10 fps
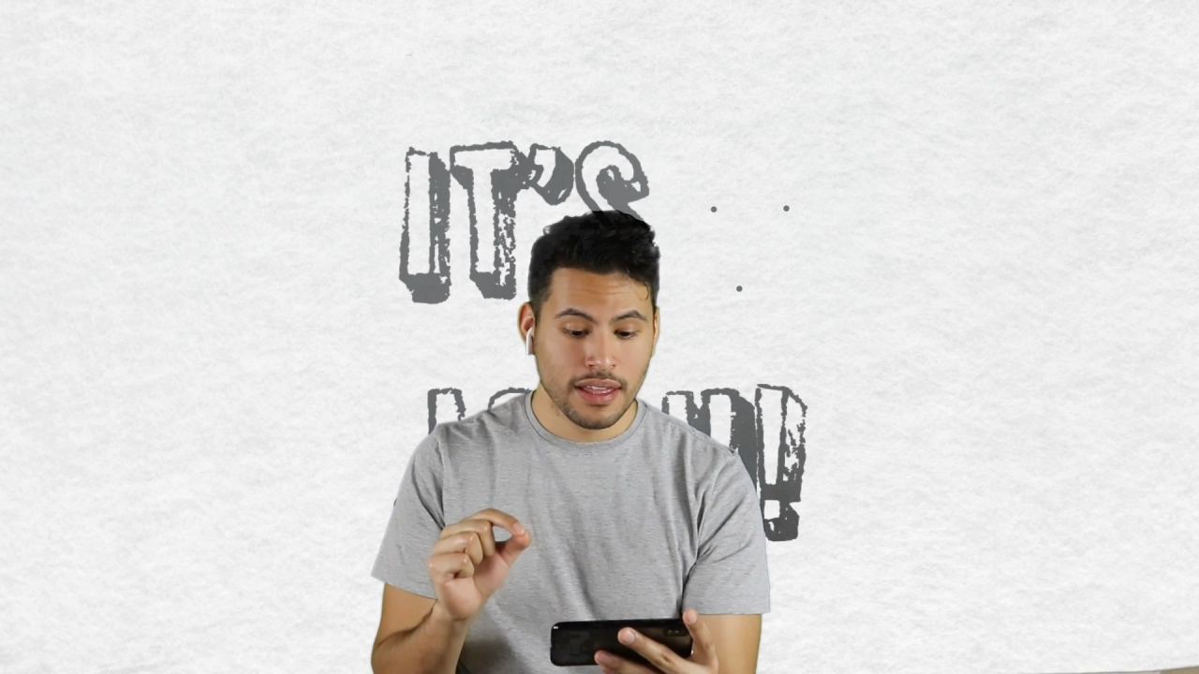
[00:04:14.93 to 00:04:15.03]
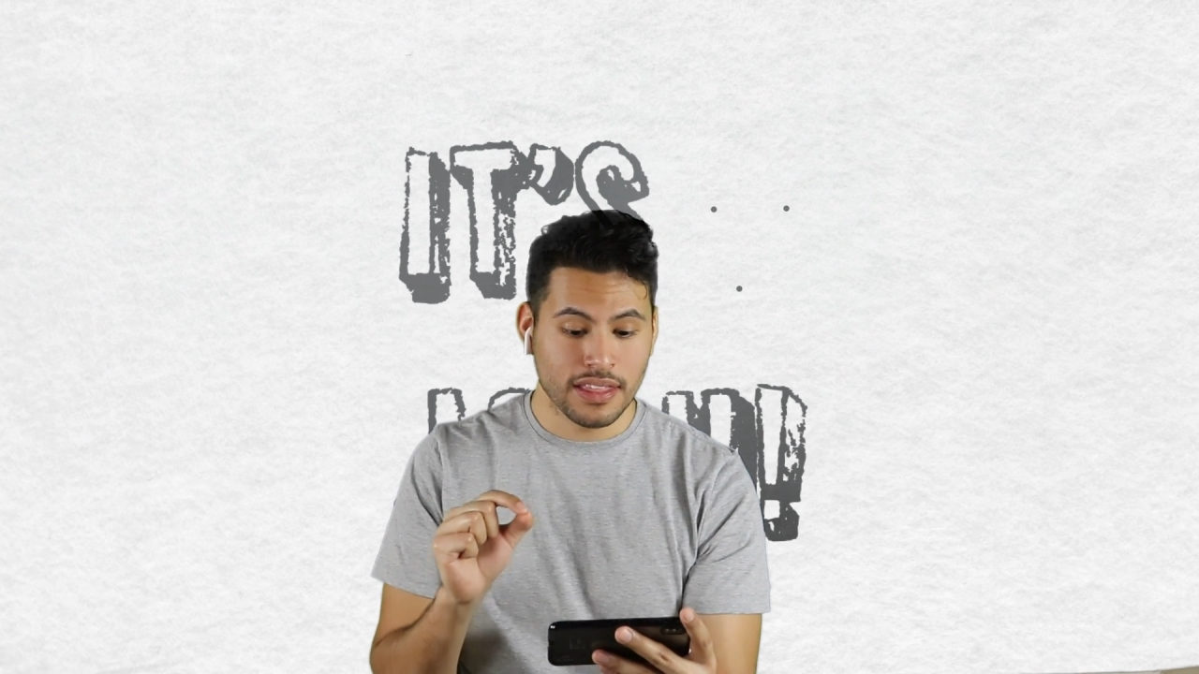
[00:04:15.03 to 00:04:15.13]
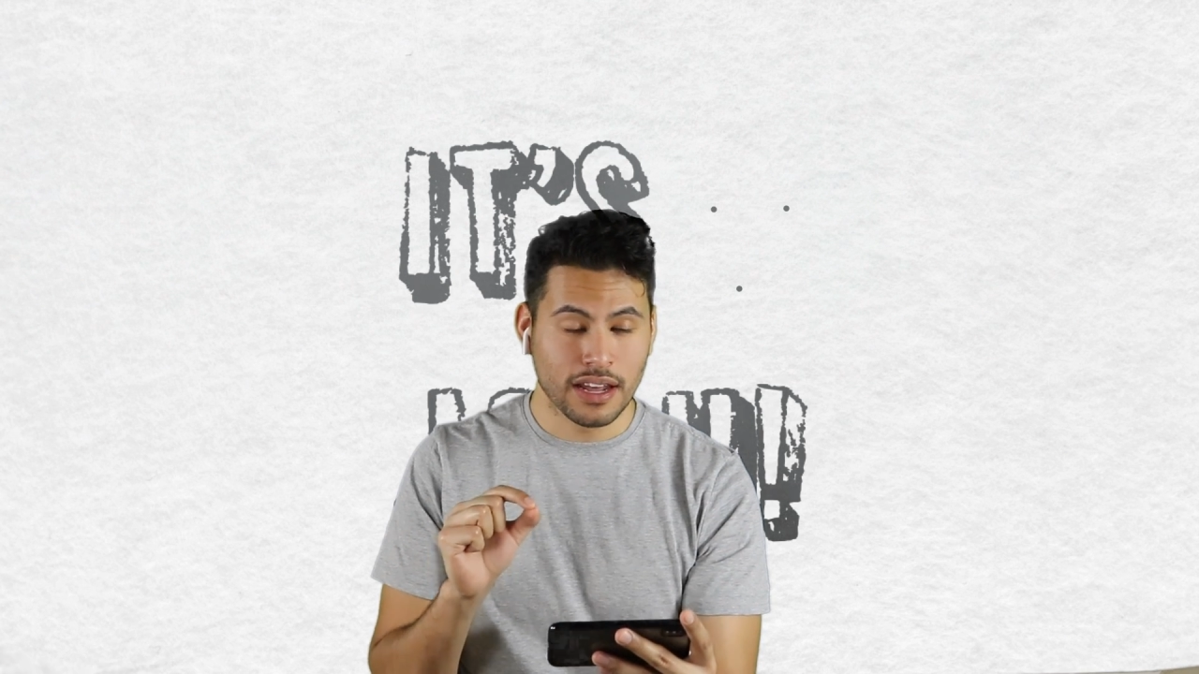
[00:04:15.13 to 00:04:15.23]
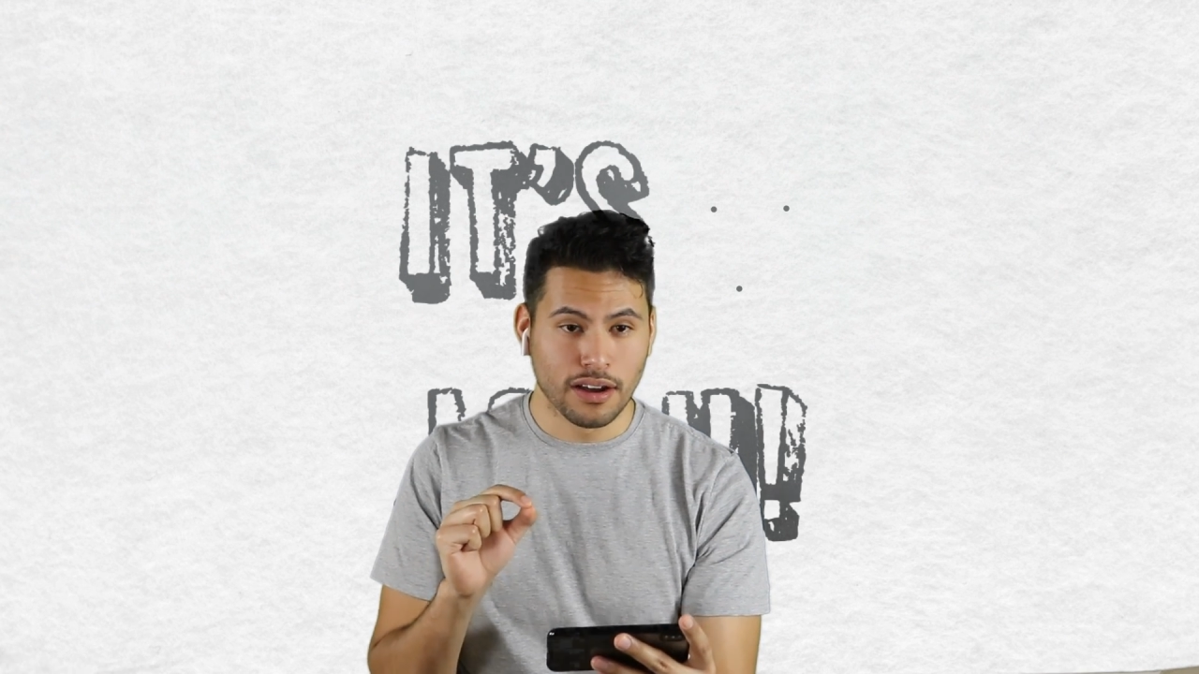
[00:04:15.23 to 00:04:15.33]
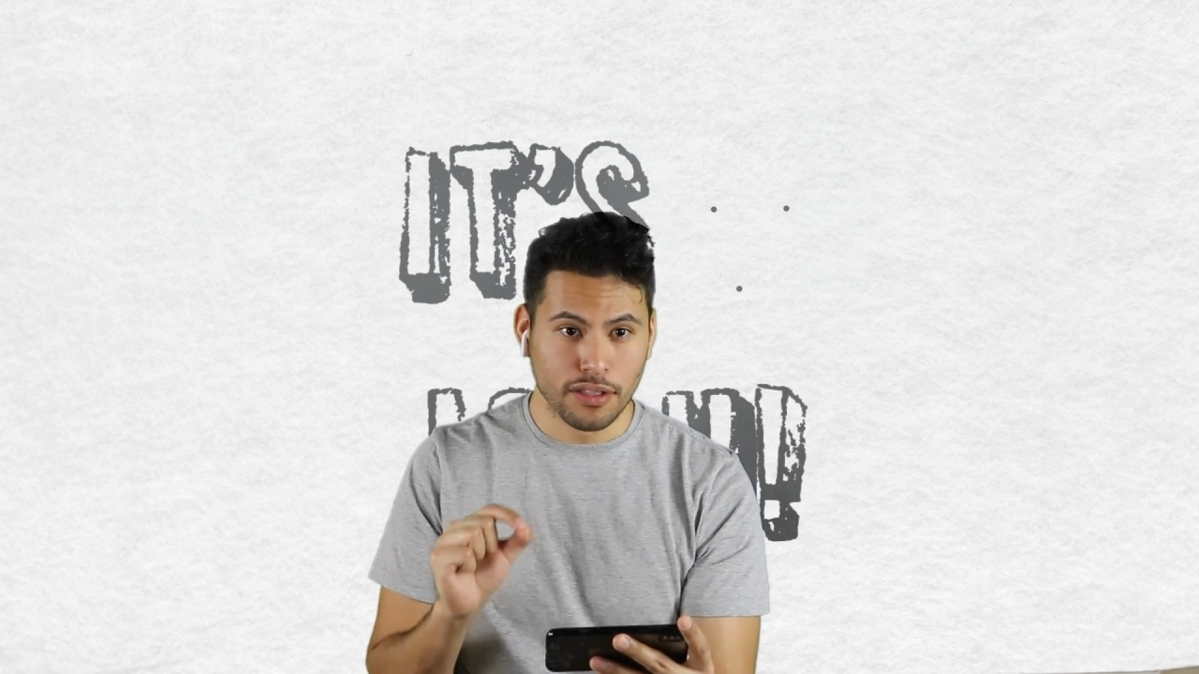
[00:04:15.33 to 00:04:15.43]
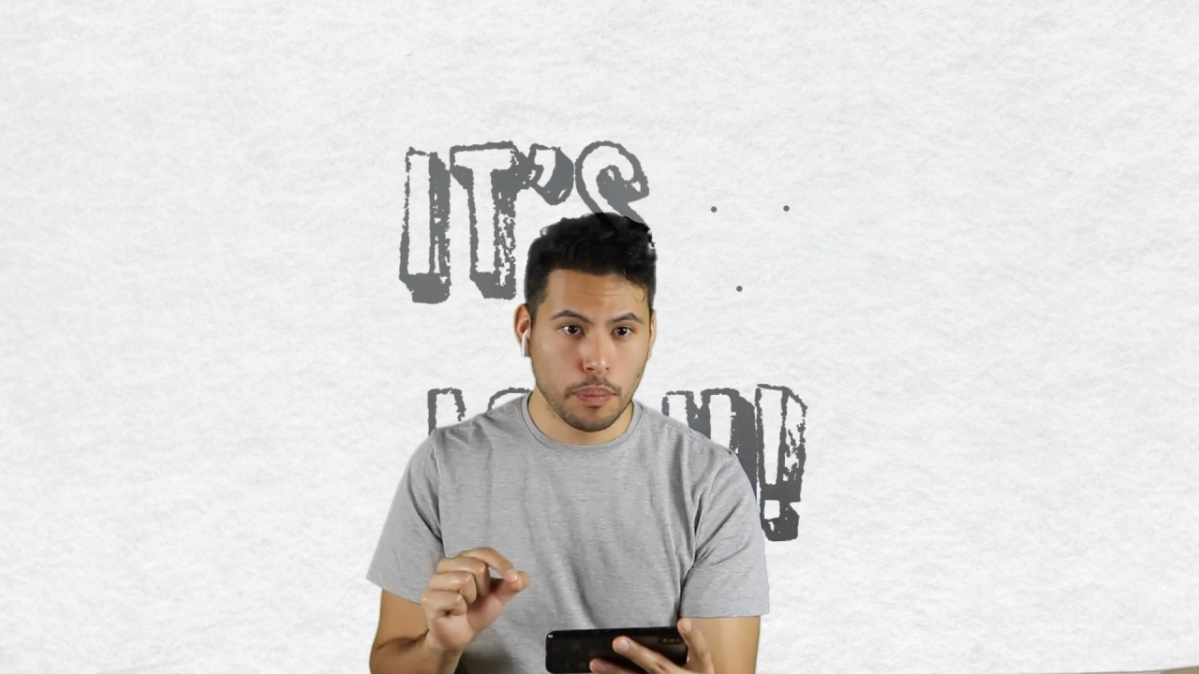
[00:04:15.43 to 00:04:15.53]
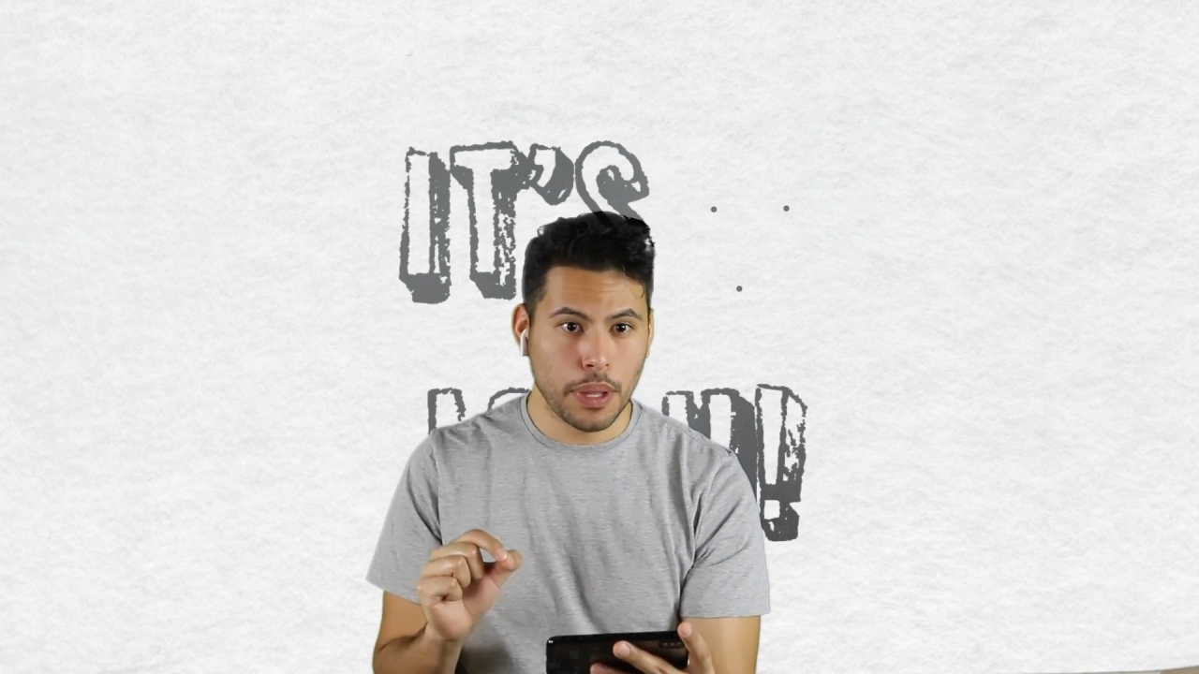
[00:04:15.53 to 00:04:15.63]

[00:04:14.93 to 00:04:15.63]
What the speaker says: that other